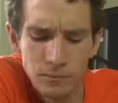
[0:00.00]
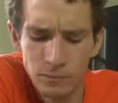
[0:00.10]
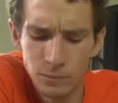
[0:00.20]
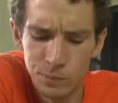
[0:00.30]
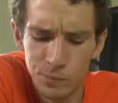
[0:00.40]

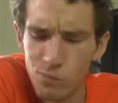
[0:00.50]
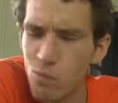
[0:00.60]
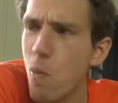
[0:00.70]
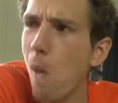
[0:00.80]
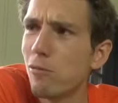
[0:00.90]
Mmm,
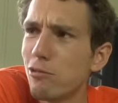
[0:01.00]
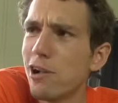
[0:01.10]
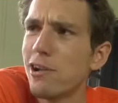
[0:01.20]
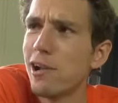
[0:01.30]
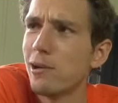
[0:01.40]

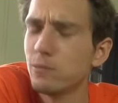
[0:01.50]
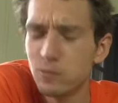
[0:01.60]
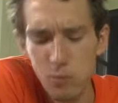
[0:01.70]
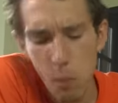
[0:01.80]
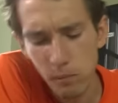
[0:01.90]
right now,
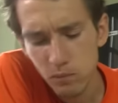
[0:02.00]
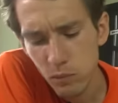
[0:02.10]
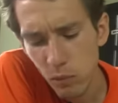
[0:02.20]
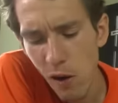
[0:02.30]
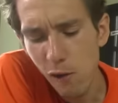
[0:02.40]

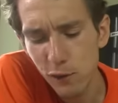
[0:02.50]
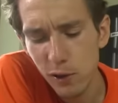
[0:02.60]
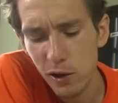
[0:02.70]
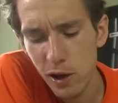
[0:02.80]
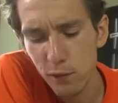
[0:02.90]
I feel
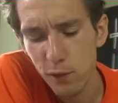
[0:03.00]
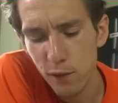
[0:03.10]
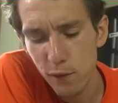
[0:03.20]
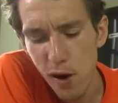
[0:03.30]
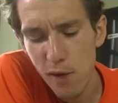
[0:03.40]
like going for a
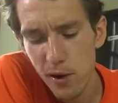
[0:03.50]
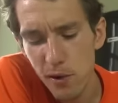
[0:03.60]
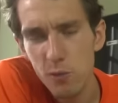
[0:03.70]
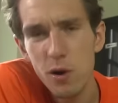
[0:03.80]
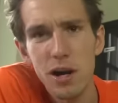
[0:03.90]
five
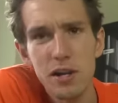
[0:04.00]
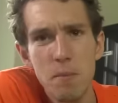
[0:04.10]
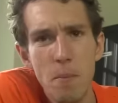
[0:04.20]
hour ride.